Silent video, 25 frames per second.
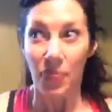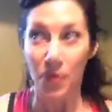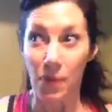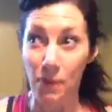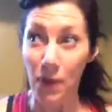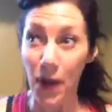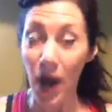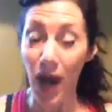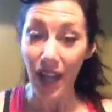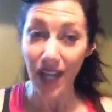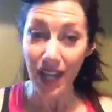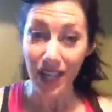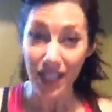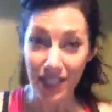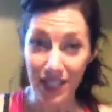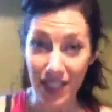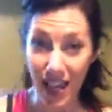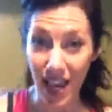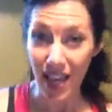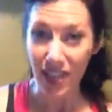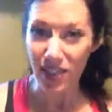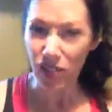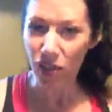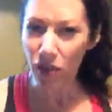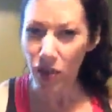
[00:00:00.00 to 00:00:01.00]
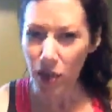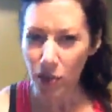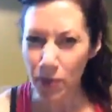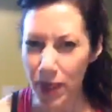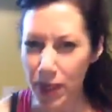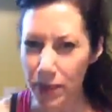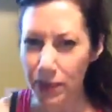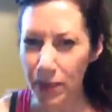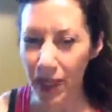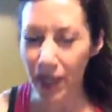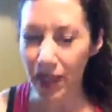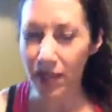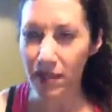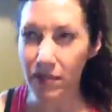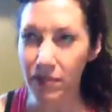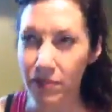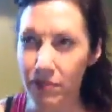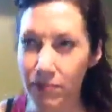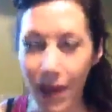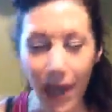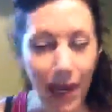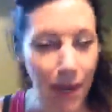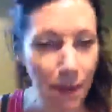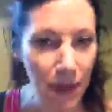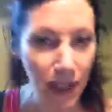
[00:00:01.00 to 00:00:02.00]
body says, okay, wait a minute,
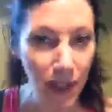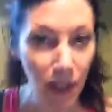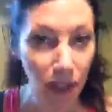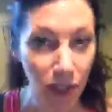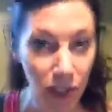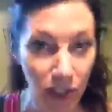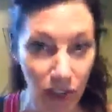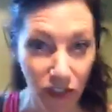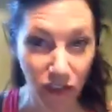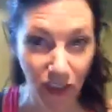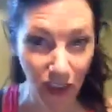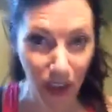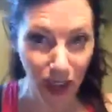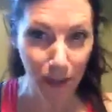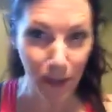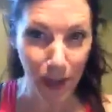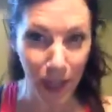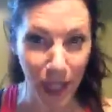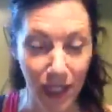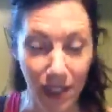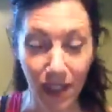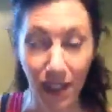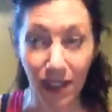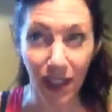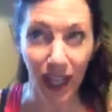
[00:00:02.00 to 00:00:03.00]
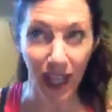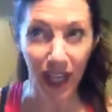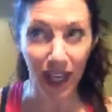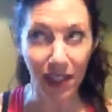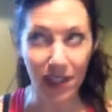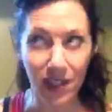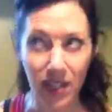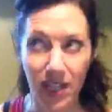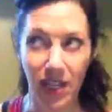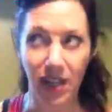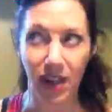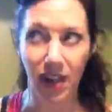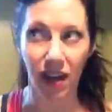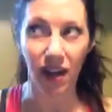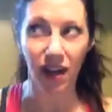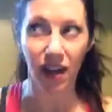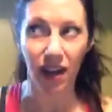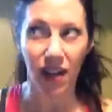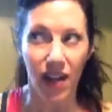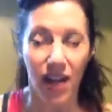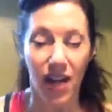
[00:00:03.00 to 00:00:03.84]
maybe there's a famine in the land here.